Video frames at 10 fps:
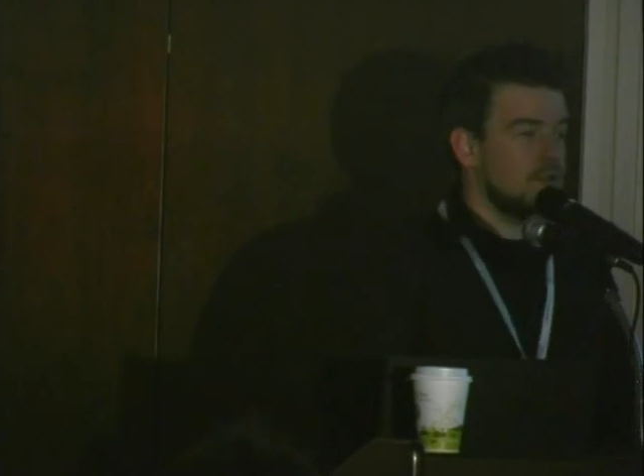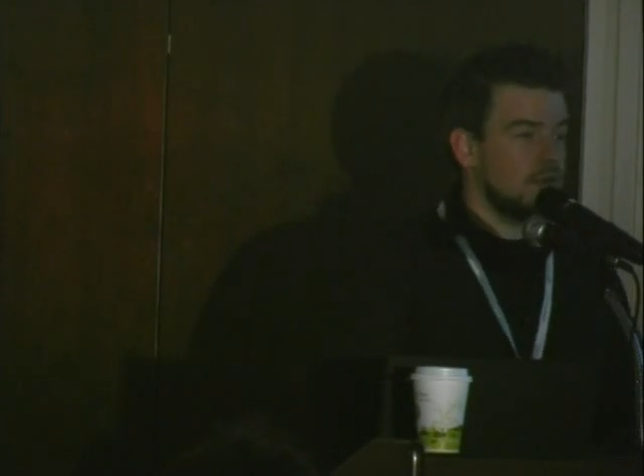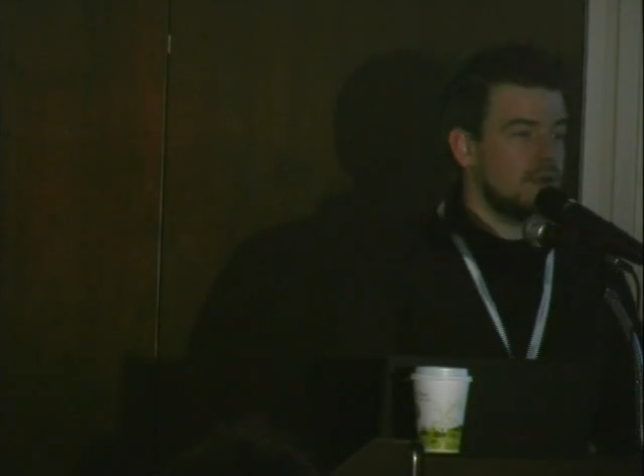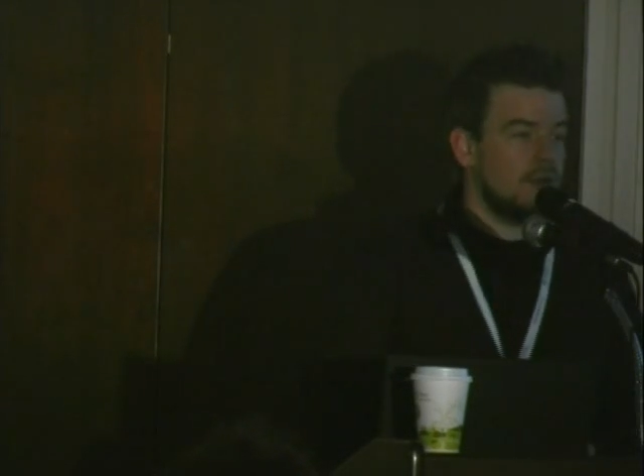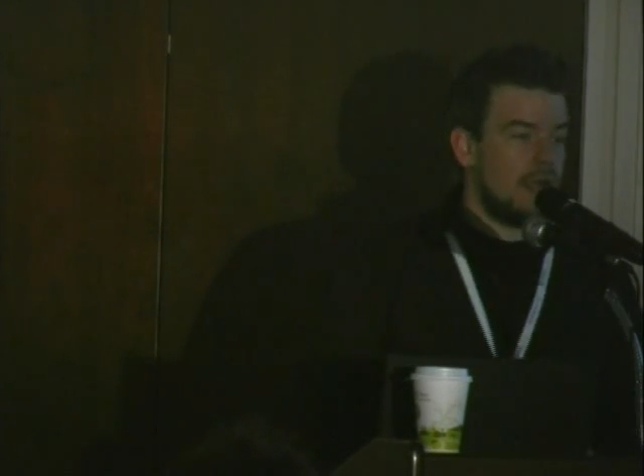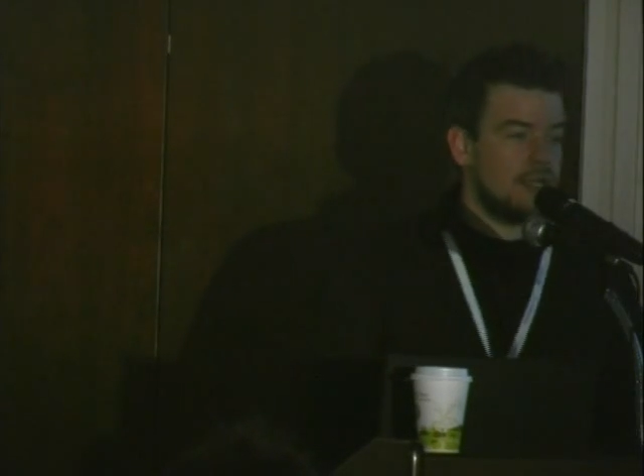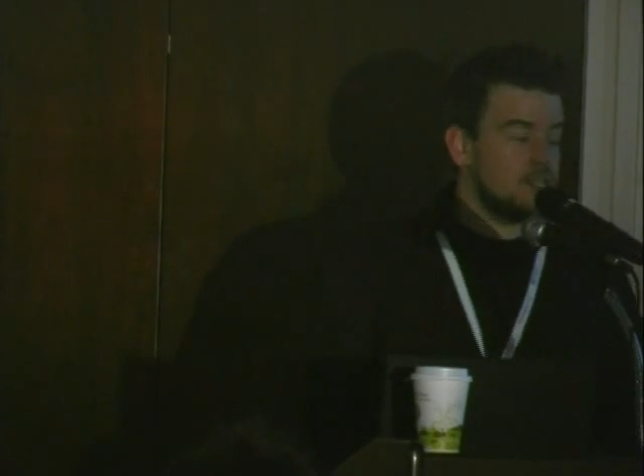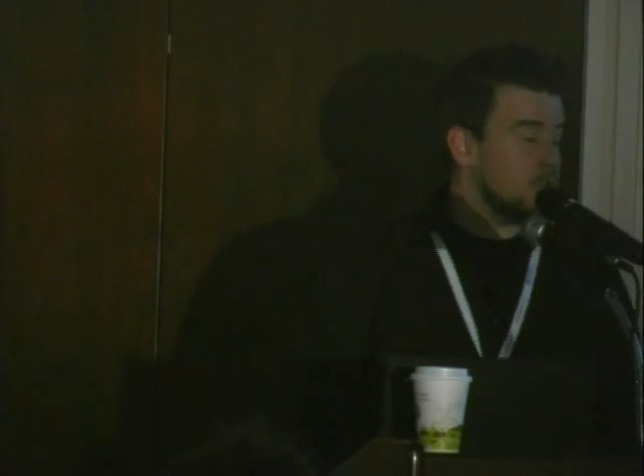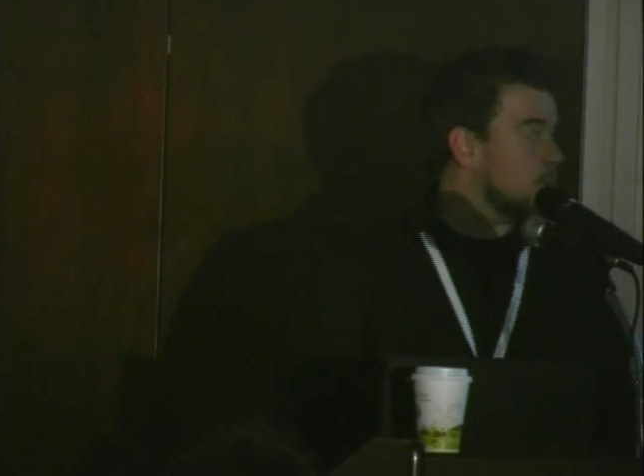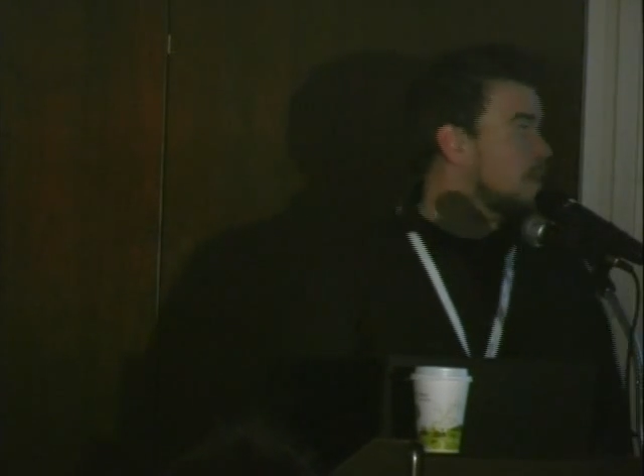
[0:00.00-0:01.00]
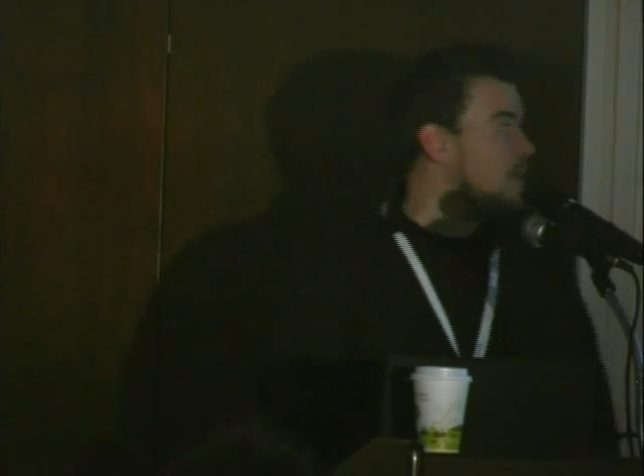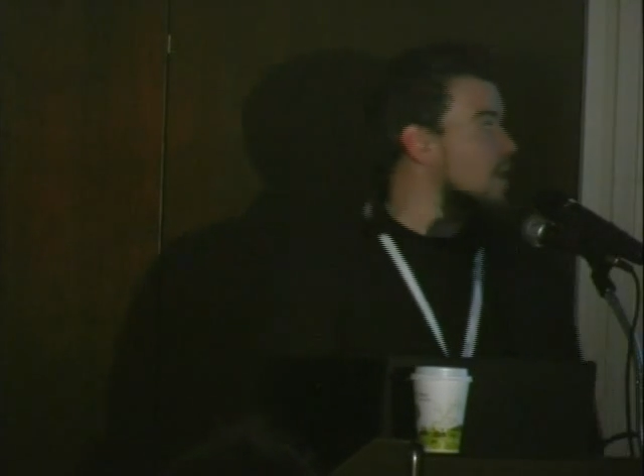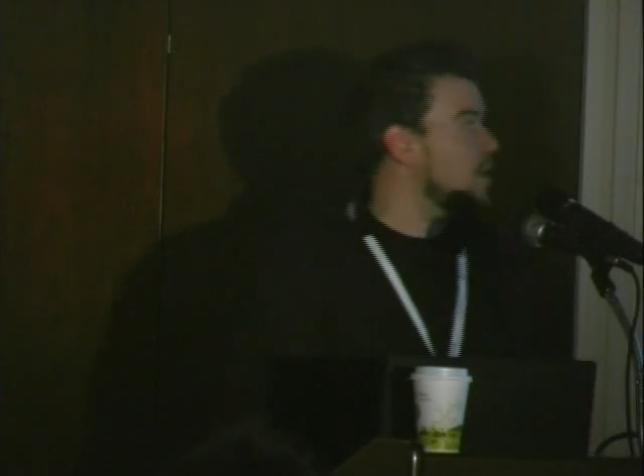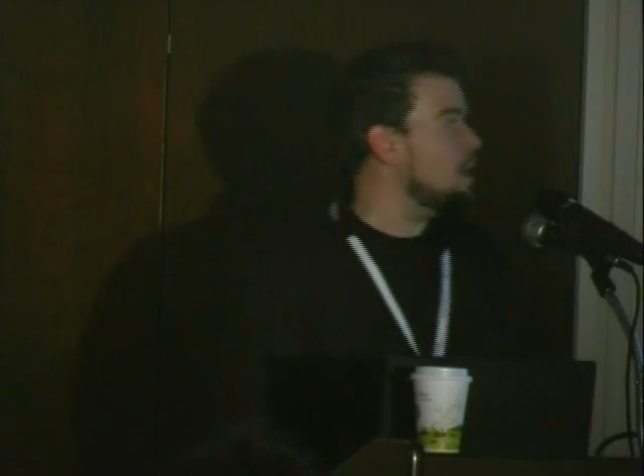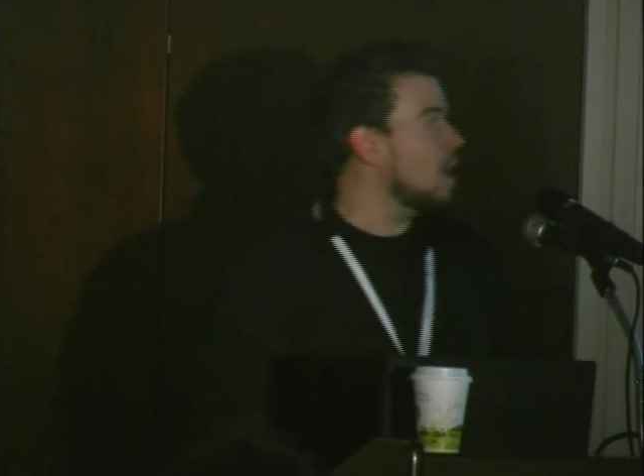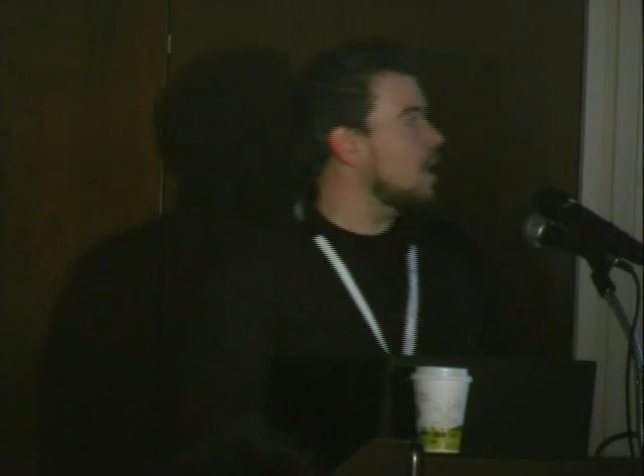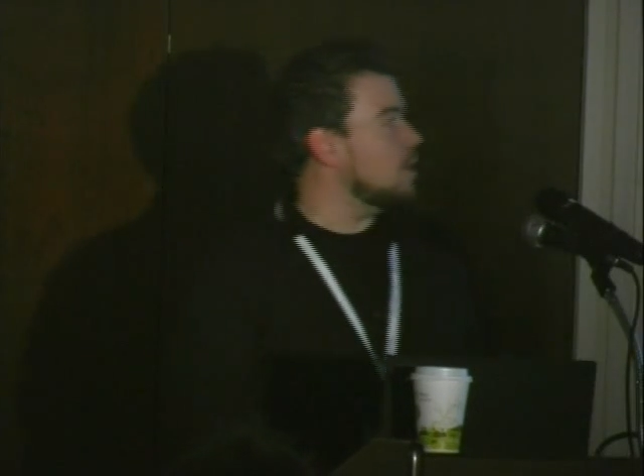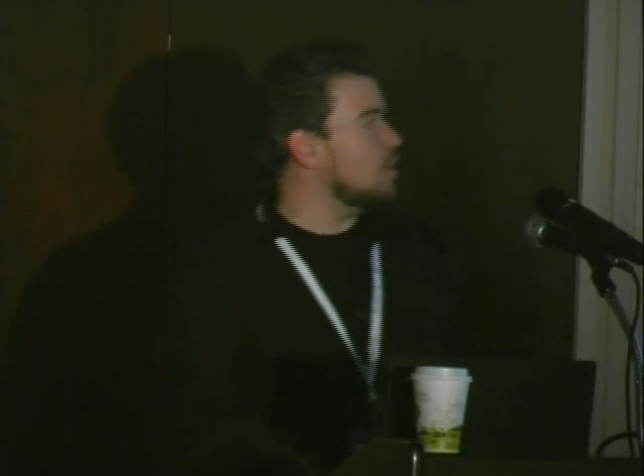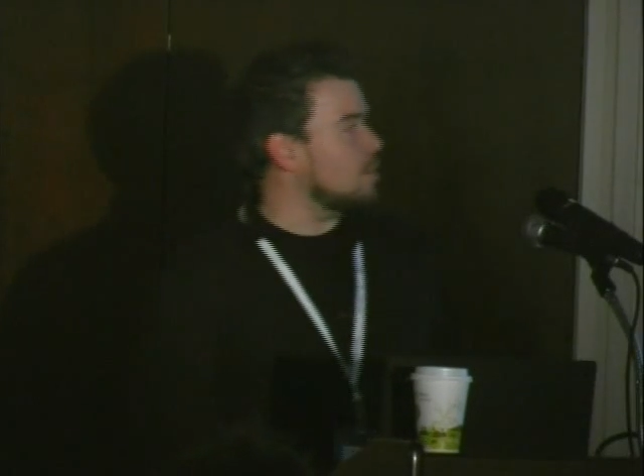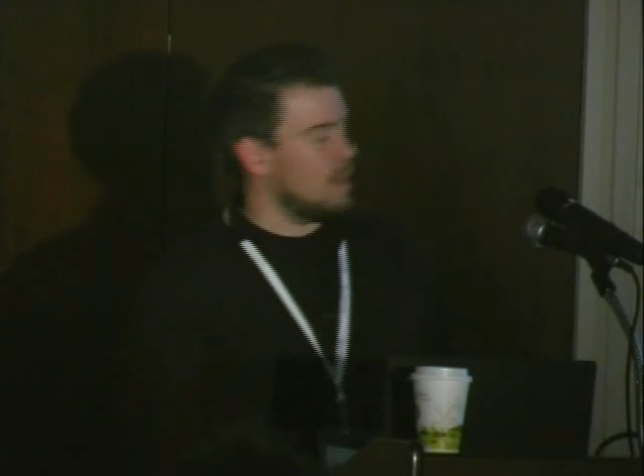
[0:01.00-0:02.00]
over HTTP.
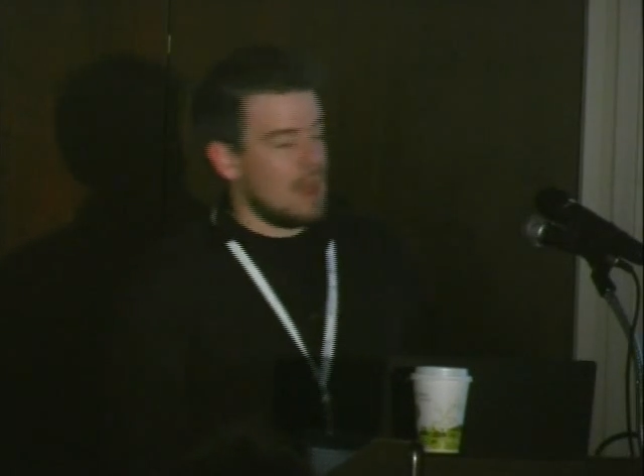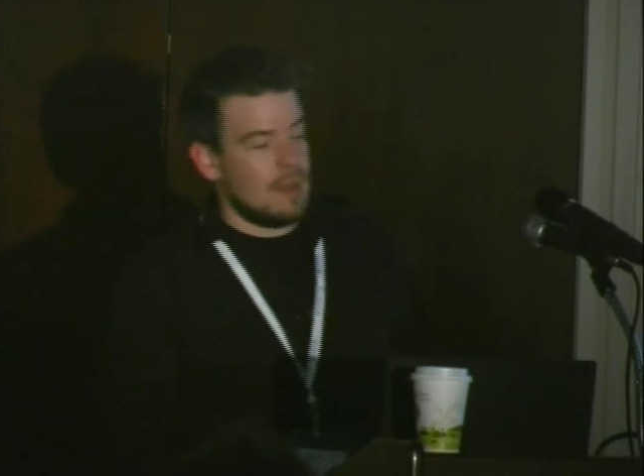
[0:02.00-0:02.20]
You can be